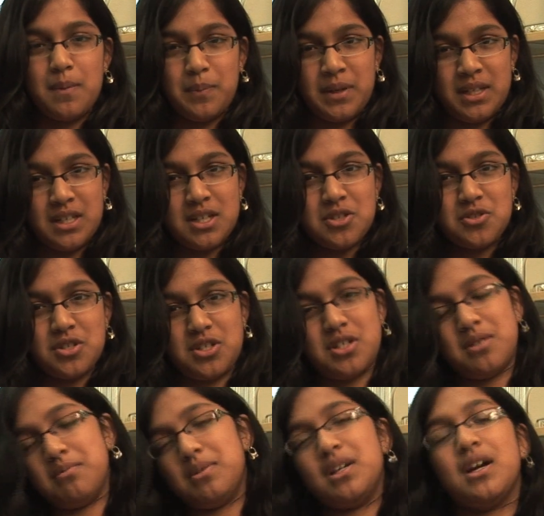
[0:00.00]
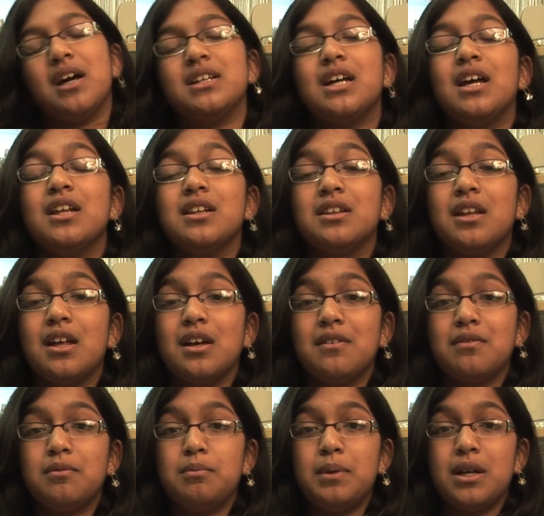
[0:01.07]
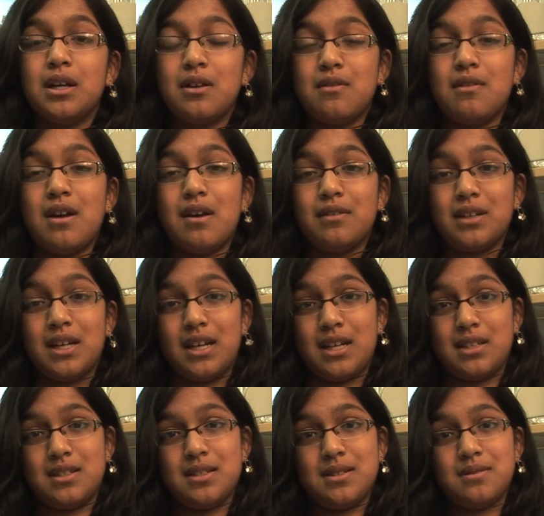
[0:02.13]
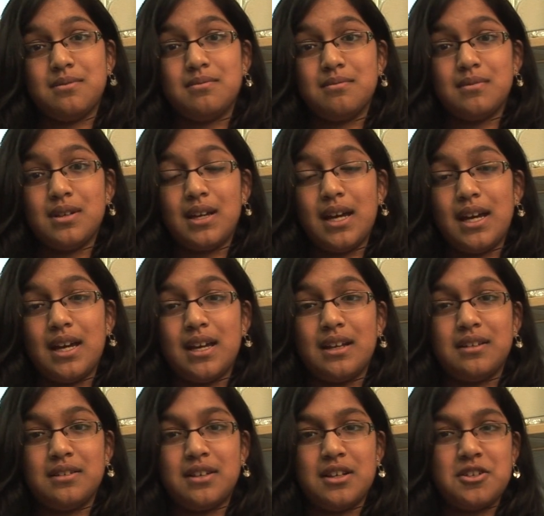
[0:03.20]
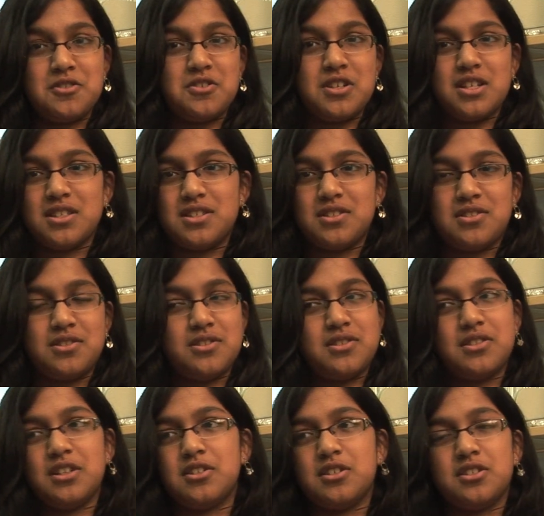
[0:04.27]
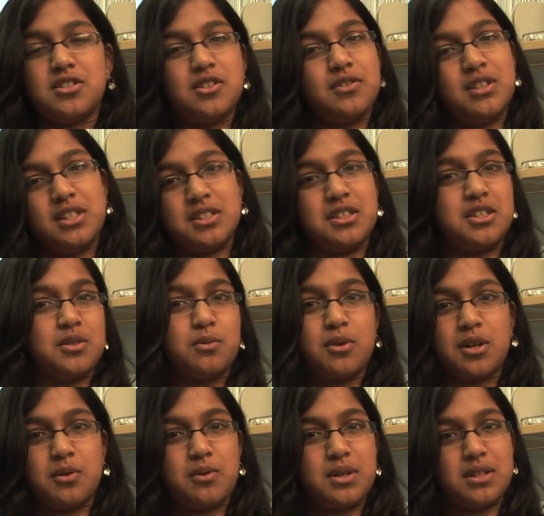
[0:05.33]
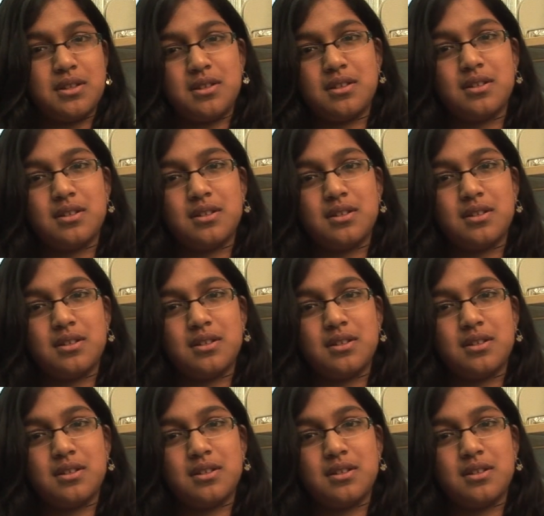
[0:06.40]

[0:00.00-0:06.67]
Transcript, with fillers: a pediatrician because I love being around kids and they're just, they're just so easy to work with.